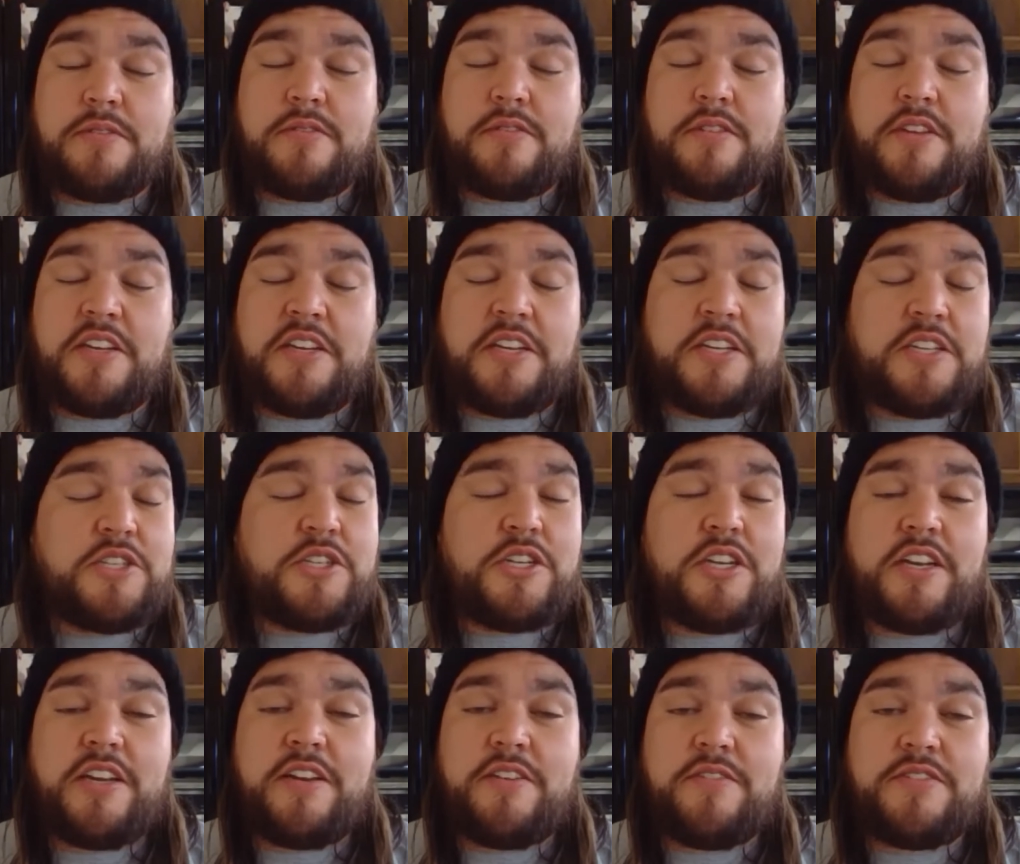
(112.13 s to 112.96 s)

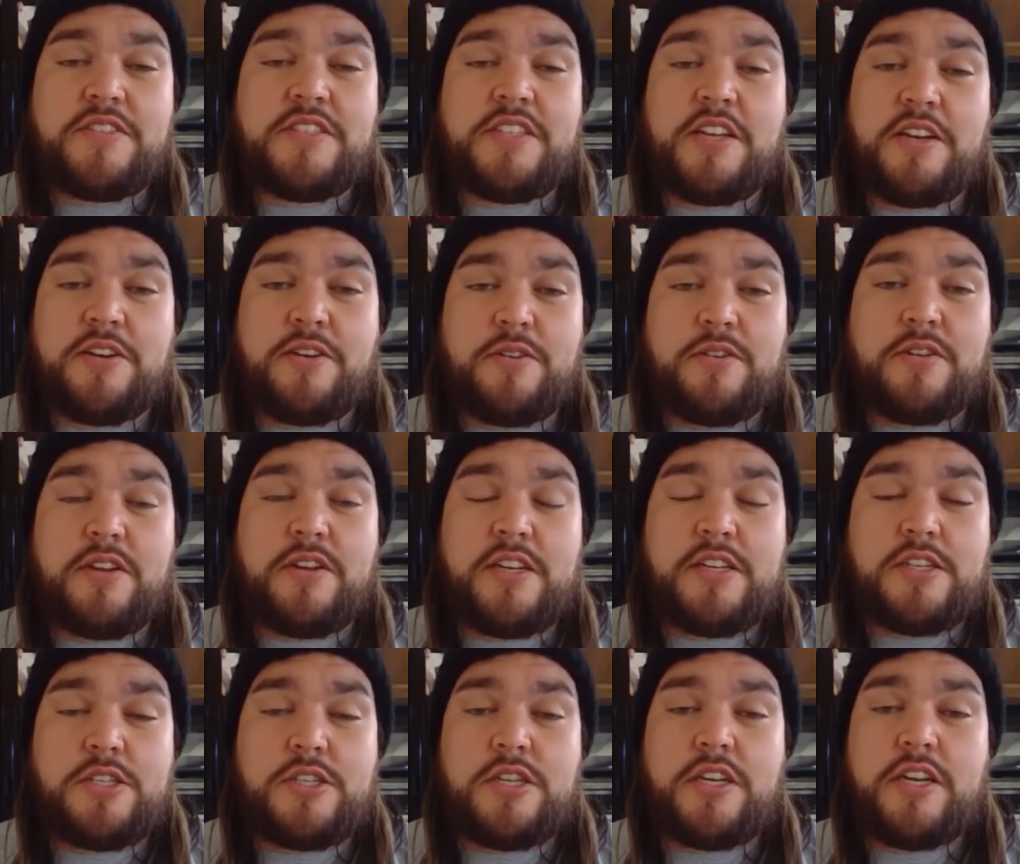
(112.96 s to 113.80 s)
initiatives that are
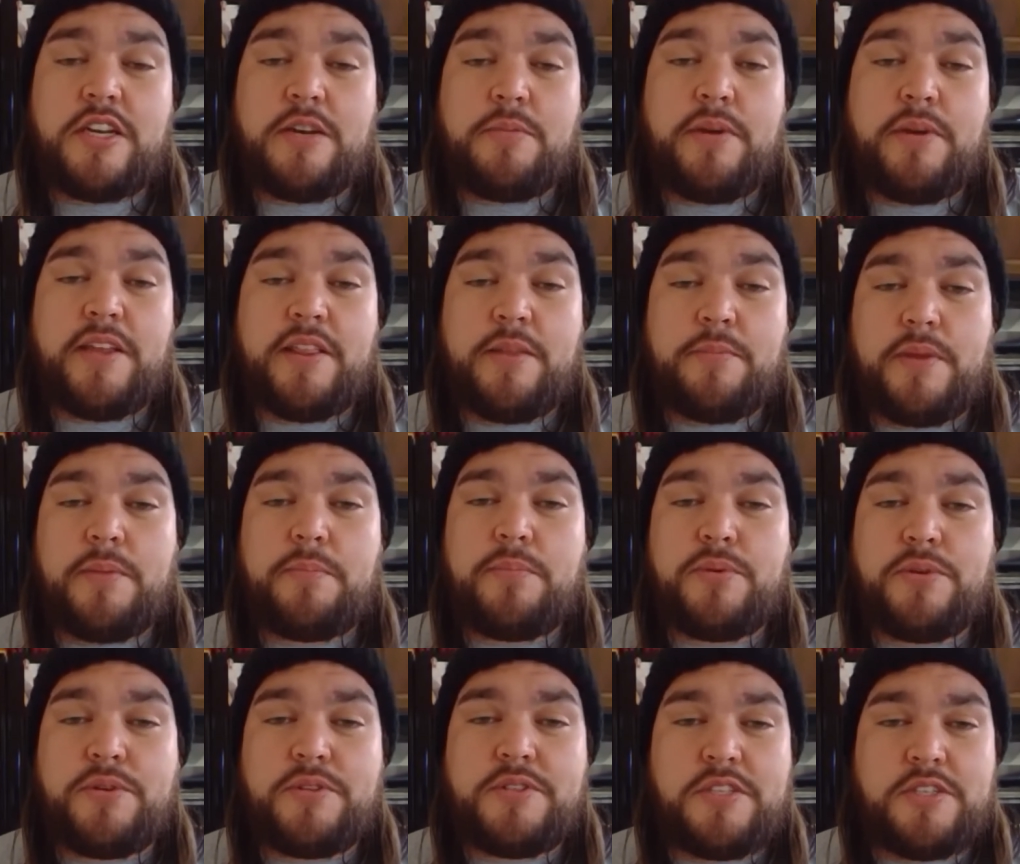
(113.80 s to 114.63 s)
initiated by the
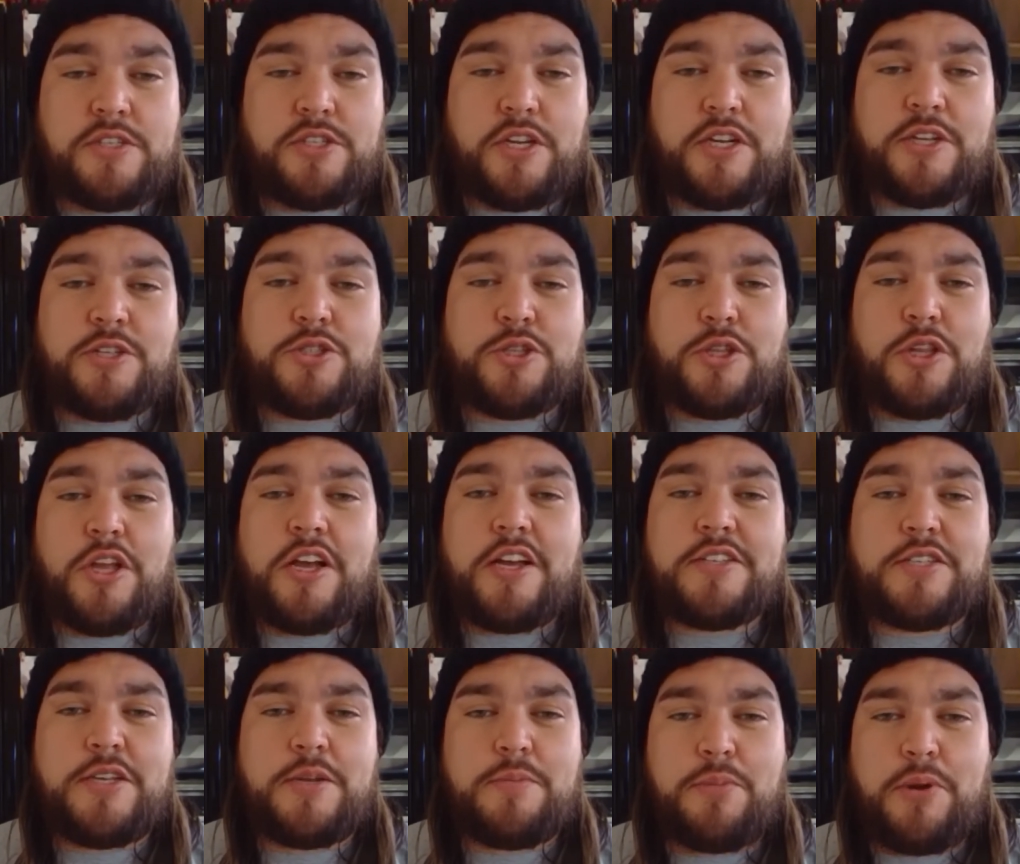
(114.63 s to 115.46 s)
people to change
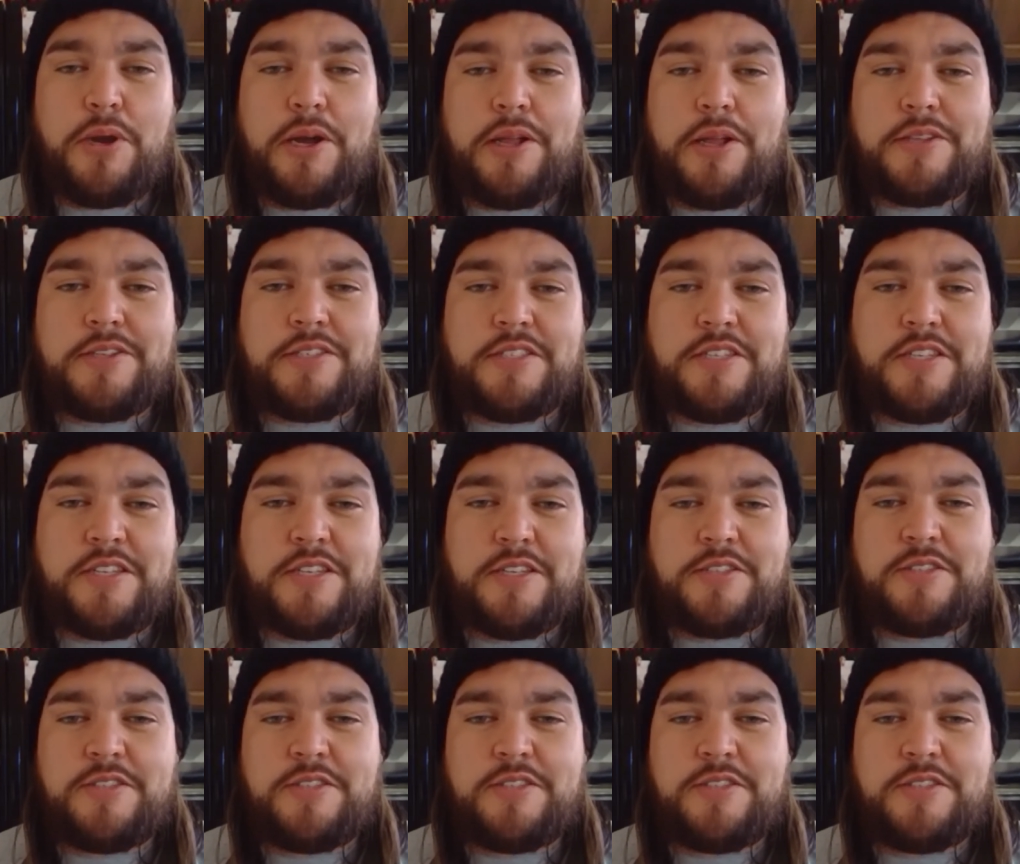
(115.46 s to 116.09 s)
laws and policy.